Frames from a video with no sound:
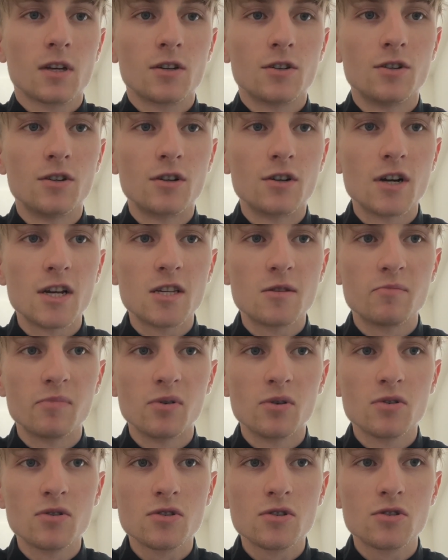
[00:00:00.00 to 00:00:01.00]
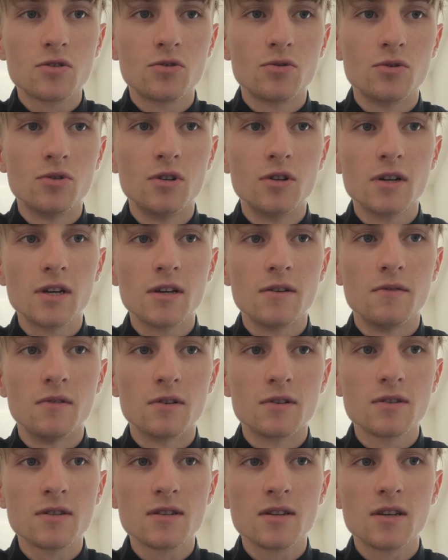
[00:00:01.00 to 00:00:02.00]
The response to the
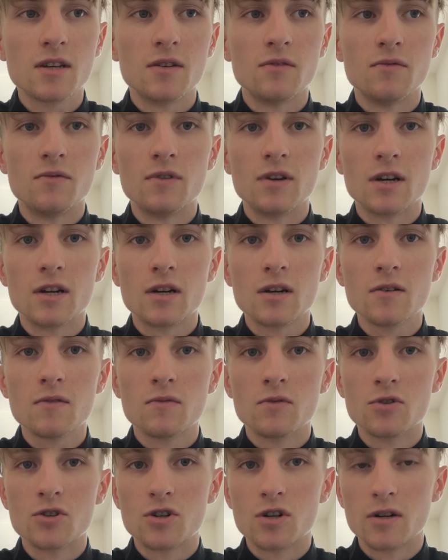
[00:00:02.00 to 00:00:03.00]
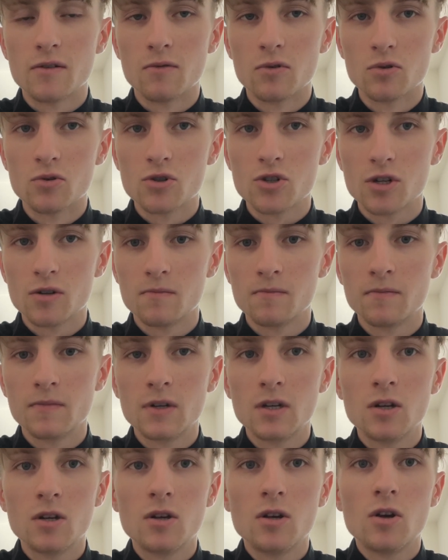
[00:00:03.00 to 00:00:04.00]
events in Vienna was a revolution.
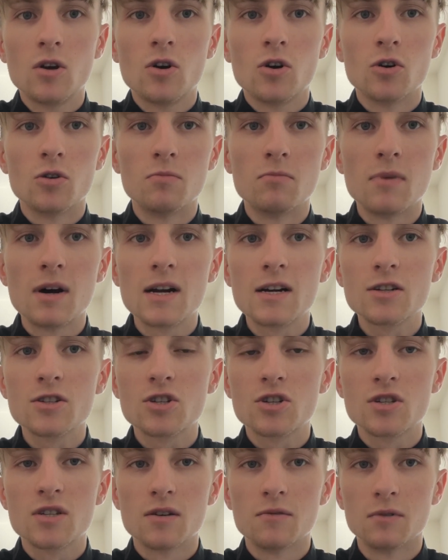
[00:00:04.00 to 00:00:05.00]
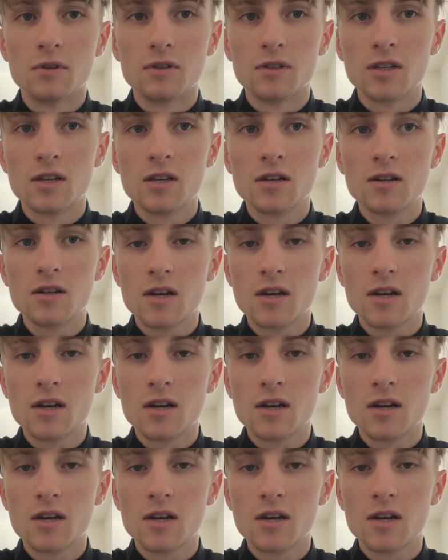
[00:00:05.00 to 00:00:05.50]
On March 17,